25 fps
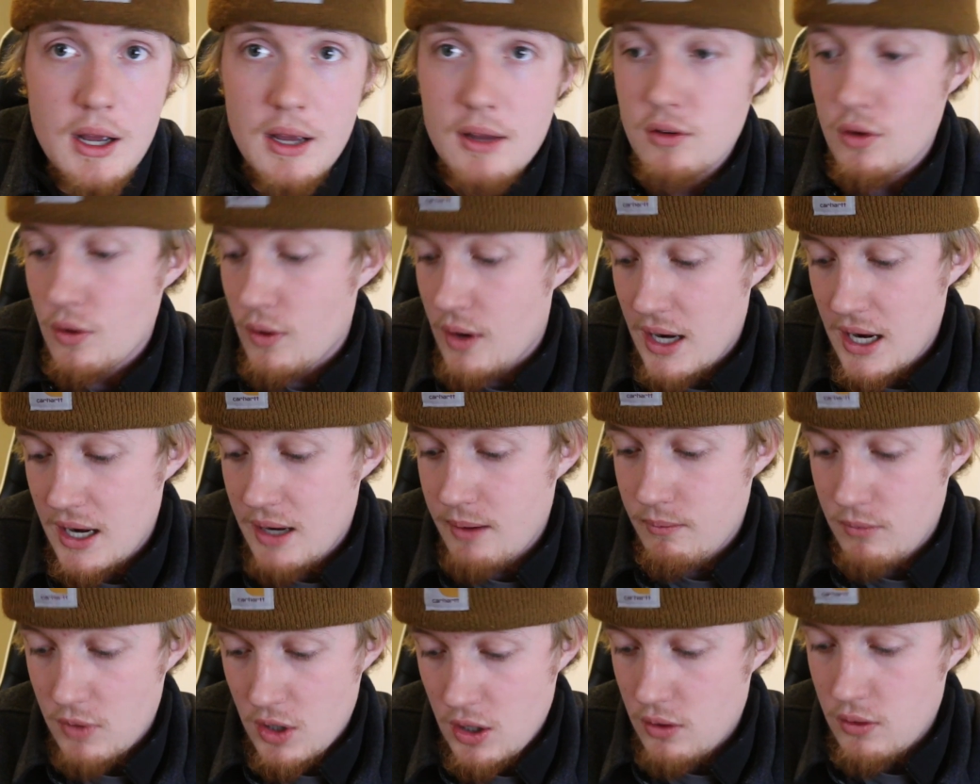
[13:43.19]
So
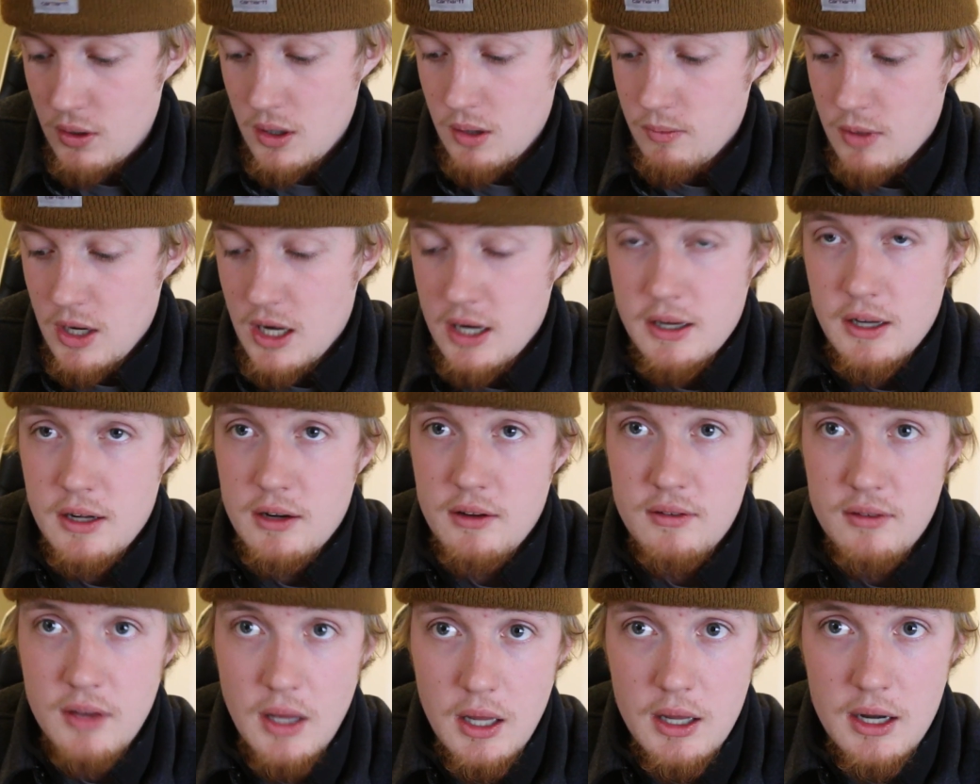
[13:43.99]
I'm not going
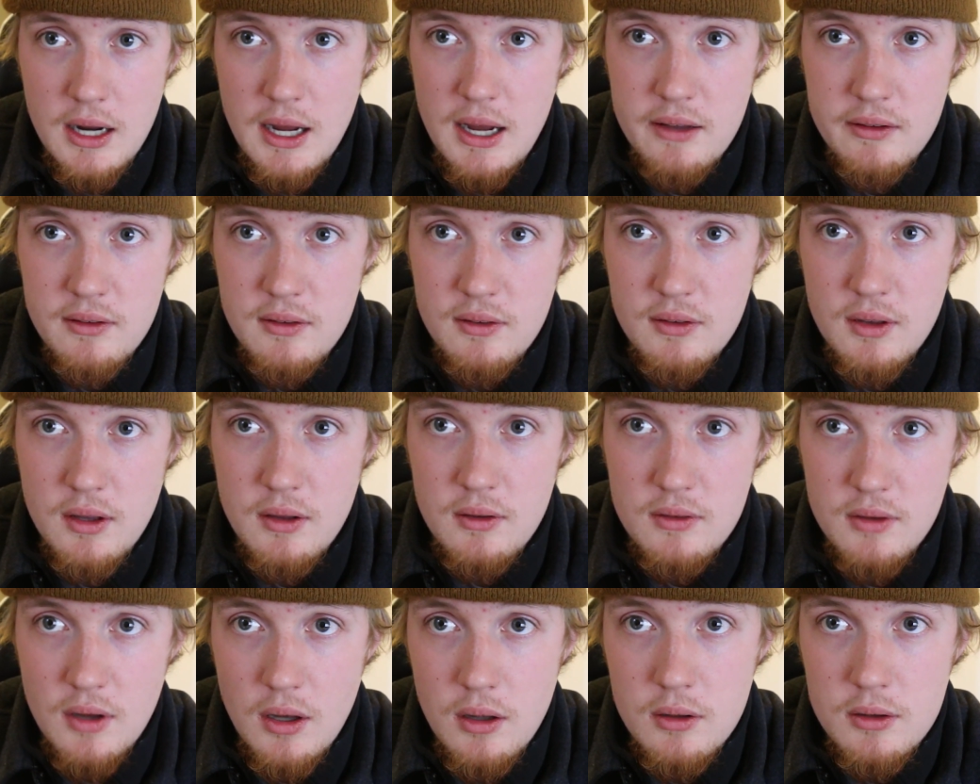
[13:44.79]
to say it hasn't seen
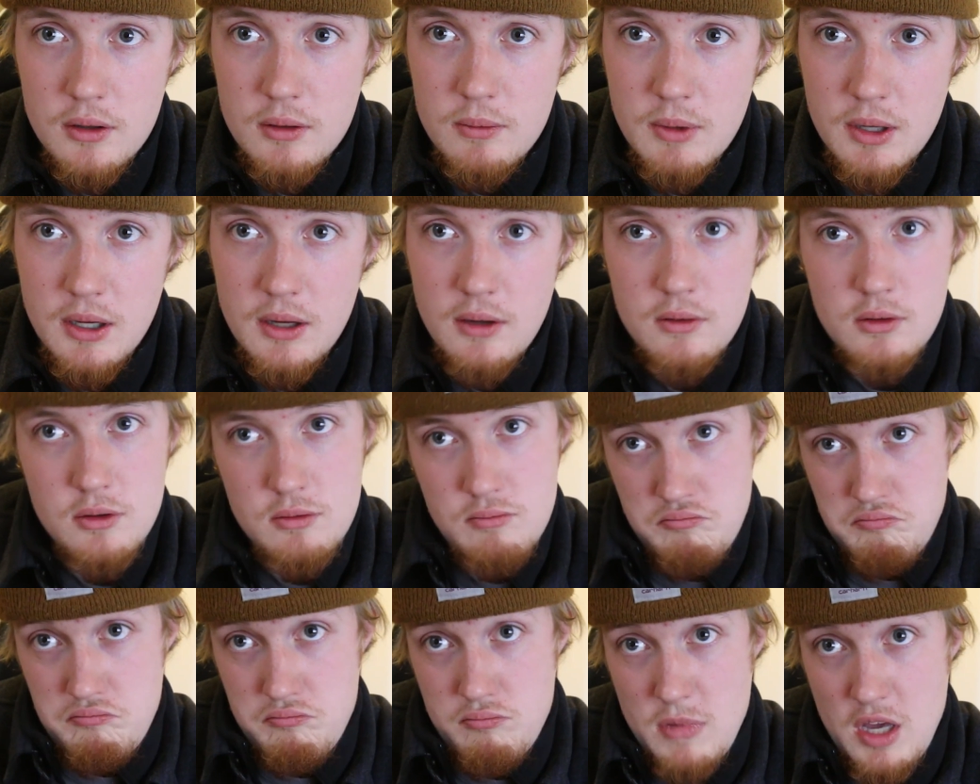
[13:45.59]
salt, because
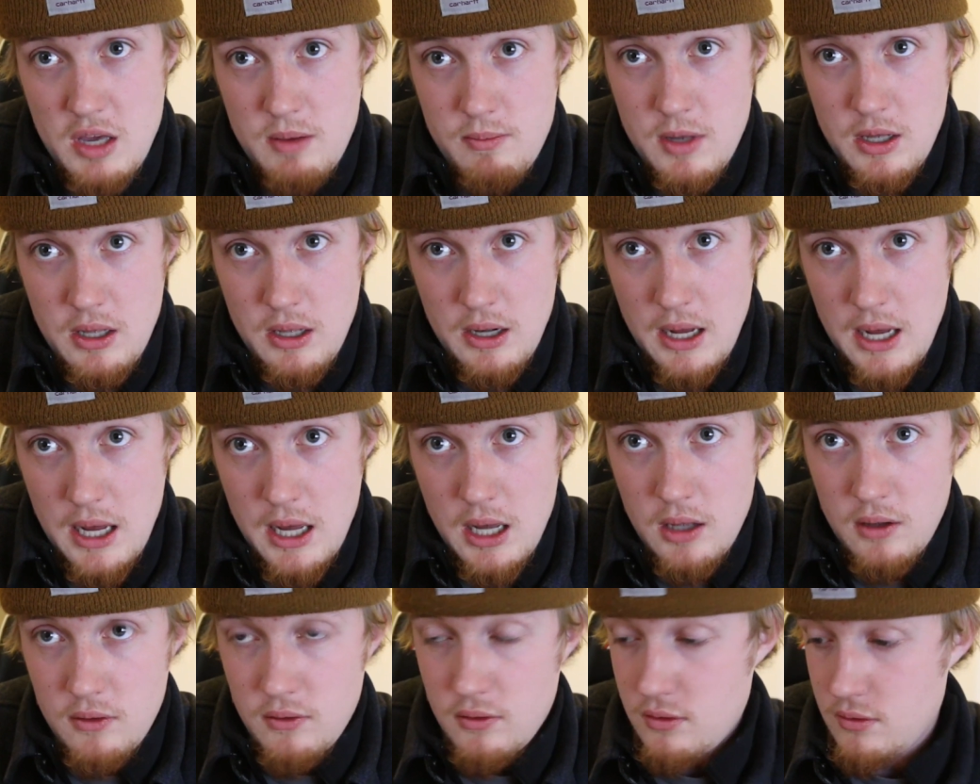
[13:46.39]
maybe it
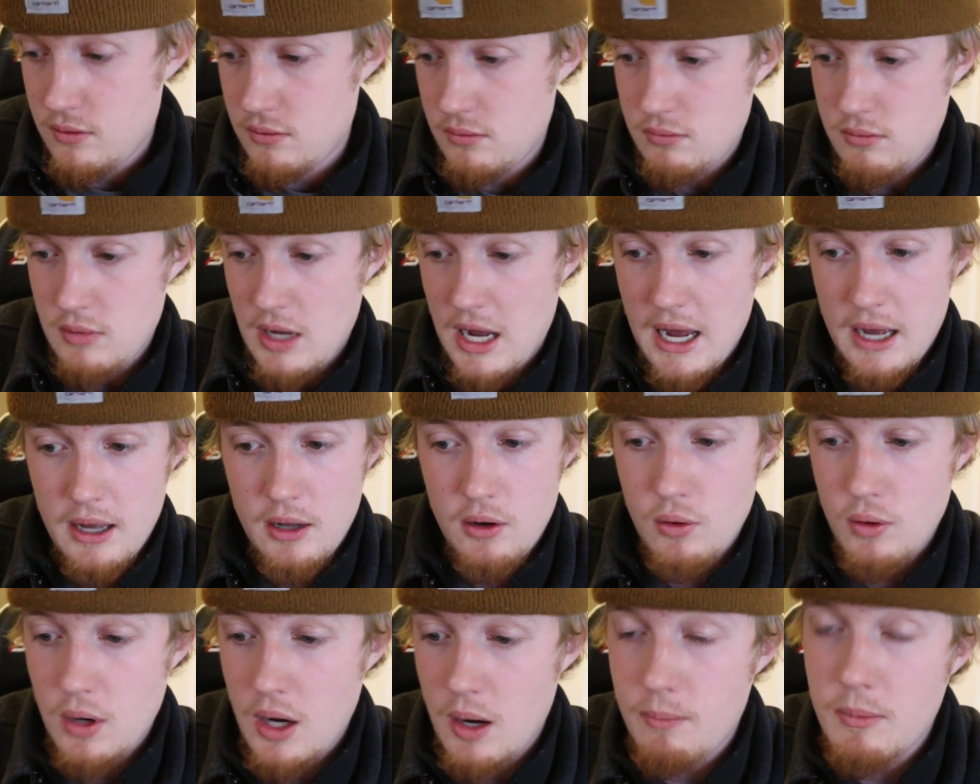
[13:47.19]
has.
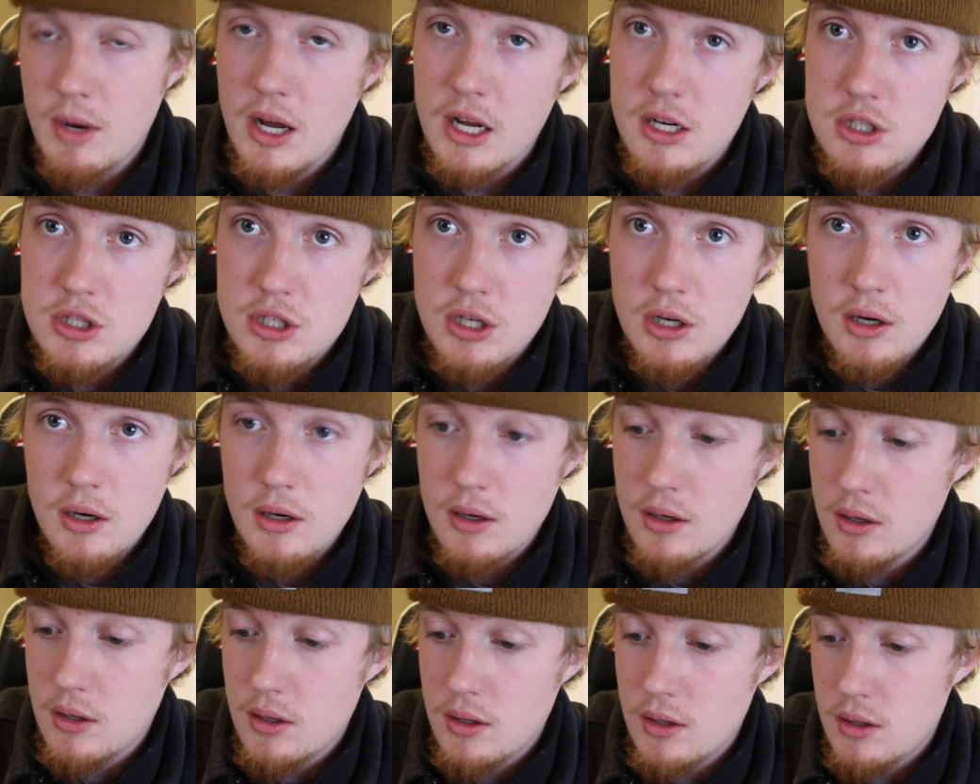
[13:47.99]
I'm not sure.